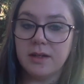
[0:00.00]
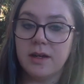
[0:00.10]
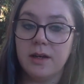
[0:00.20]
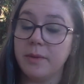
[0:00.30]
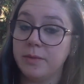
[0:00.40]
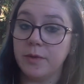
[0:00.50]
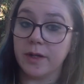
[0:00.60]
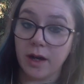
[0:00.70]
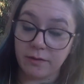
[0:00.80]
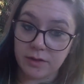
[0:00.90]
I'm doing
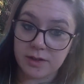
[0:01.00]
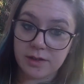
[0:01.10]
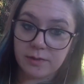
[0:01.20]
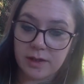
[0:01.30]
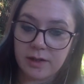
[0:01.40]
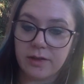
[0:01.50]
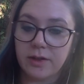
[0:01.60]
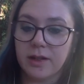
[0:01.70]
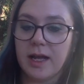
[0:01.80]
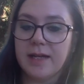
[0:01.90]
conferences with another
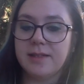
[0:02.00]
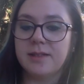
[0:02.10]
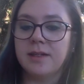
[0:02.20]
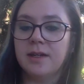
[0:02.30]
class,